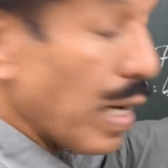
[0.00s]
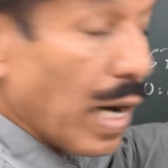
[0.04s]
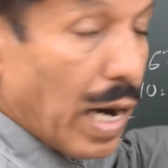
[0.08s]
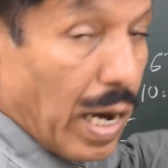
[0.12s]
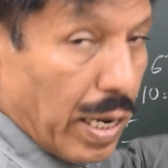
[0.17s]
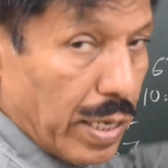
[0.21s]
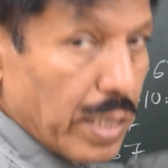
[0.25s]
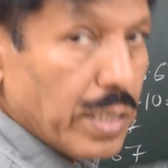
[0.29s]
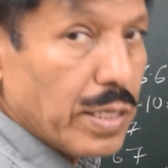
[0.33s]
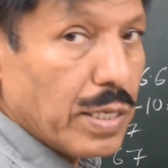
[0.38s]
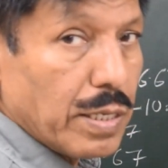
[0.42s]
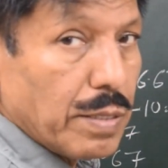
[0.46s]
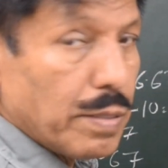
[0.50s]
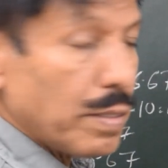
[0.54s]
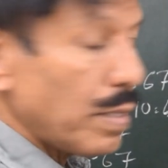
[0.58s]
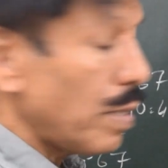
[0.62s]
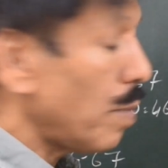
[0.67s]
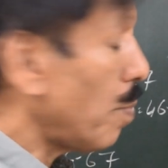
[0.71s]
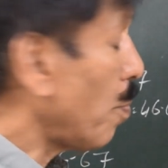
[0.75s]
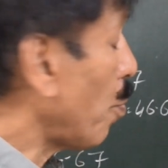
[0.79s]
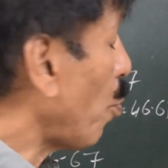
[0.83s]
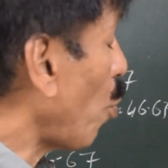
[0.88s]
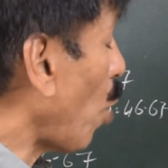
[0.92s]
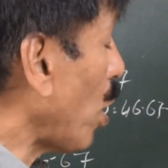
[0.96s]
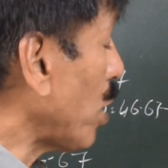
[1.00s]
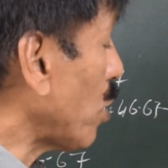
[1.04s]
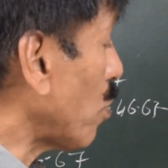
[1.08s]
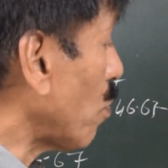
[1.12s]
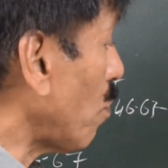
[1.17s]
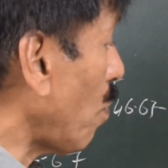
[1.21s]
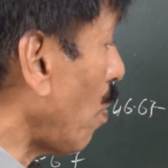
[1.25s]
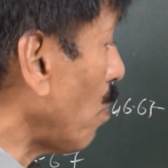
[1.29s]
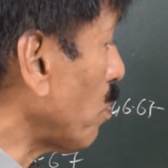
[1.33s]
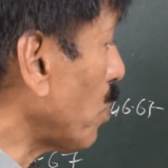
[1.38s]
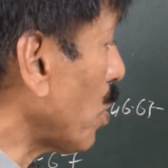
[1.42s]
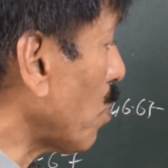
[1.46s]
another point
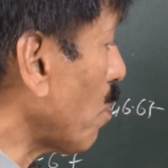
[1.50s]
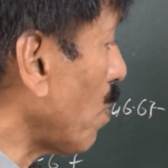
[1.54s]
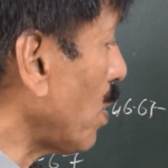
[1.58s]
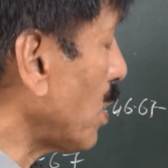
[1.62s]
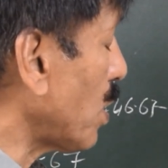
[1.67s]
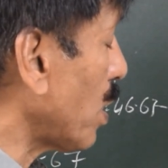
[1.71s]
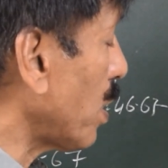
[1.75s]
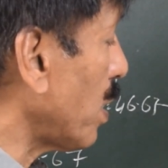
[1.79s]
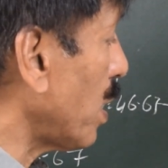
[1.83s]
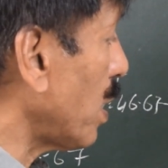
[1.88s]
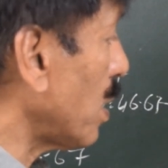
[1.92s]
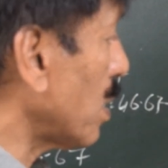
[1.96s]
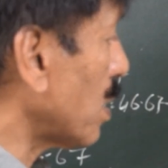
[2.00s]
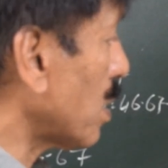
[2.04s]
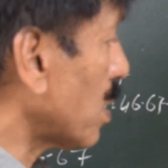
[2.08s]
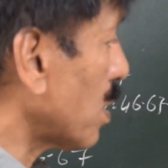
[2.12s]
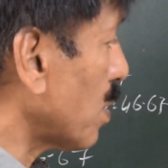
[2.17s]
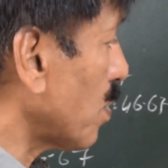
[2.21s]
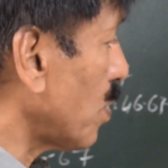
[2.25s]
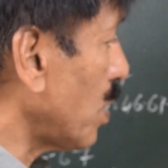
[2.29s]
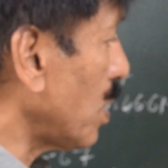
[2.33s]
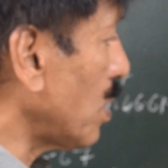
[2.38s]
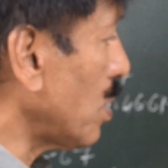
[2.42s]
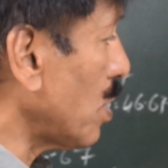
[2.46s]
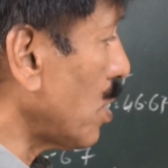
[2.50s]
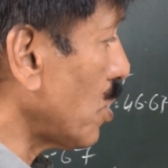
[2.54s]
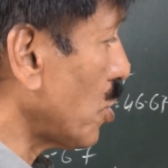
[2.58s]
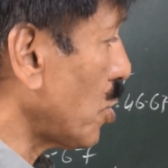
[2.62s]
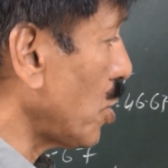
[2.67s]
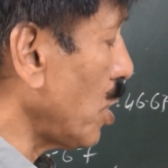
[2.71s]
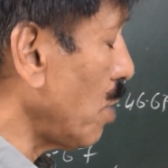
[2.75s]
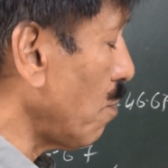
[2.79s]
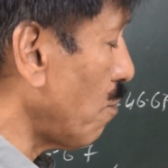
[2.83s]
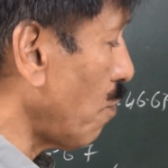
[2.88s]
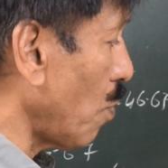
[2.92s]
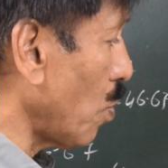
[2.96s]
of observation is, this is a
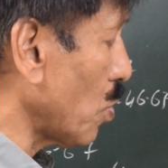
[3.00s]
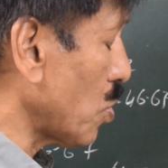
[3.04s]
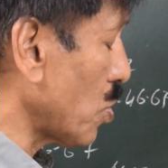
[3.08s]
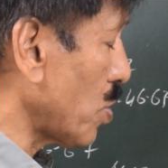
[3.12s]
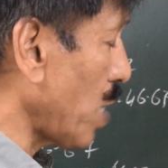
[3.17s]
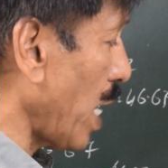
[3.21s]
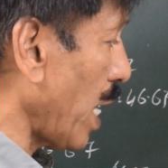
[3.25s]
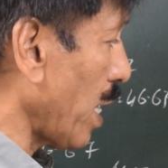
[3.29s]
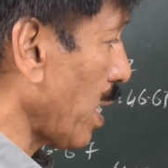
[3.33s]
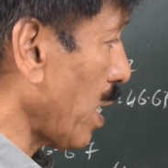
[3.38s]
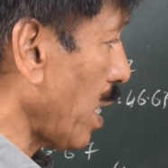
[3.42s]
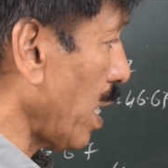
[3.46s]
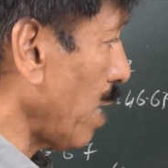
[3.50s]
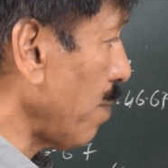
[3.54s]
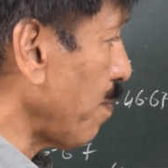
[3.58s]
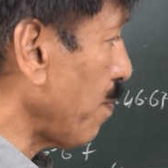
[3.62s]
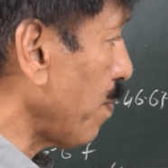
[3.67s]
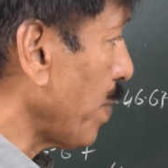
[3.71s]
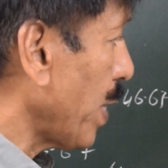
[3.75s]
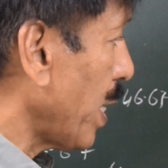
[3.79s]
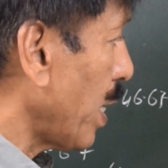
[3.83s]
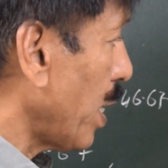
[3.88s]
shear force diagram.